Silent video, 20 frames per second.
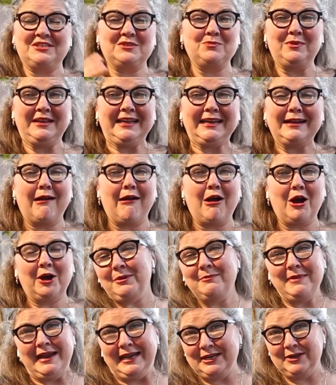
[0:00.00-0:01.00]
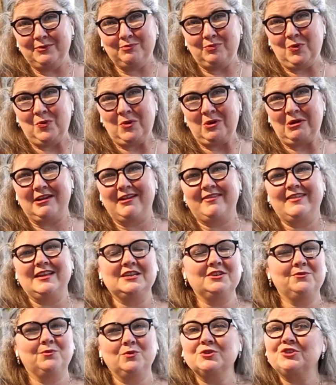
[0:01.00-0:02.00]
big automated board that
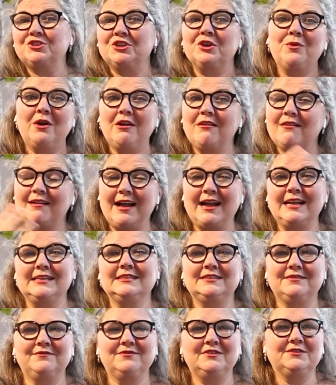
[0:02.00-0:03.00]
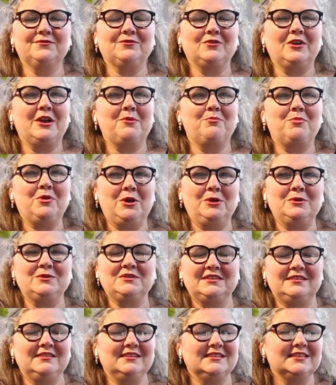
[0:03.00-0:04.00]
will show all kinds of different posts,
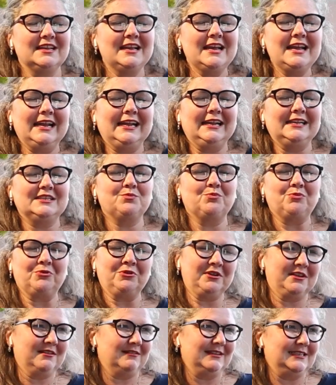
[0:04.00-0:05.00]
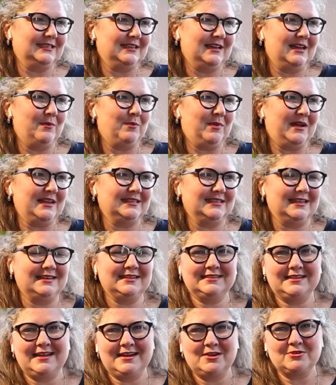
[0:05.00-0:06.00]
and it's brilliantly done by set
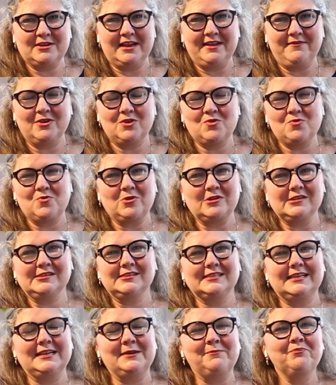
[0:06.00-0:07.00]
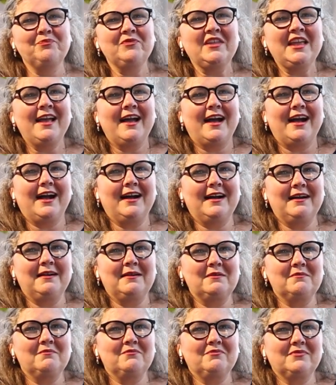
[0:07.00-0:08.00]
designer David Corns, and
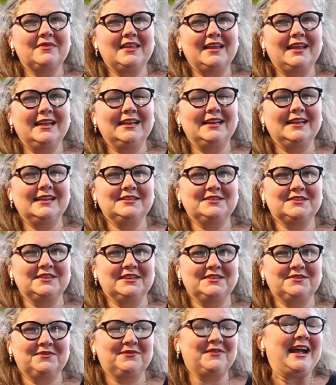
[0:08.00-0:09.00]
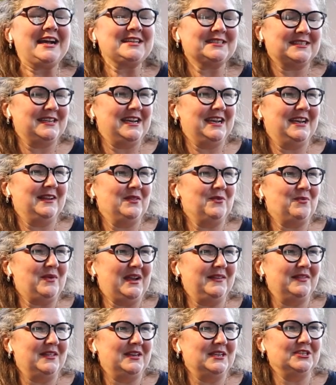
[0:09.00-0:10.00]
it's fascinating the way
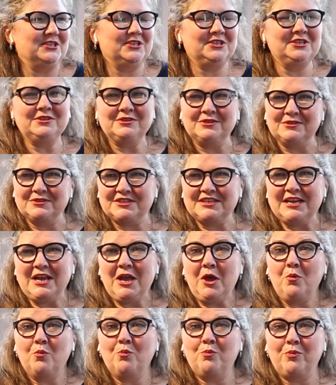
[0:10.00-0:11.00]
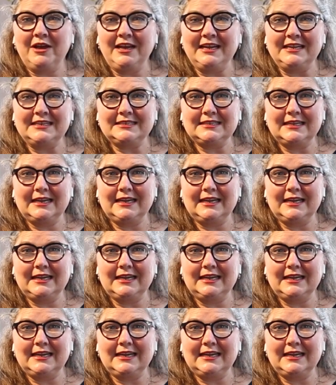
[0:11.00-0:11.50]
that it's used. But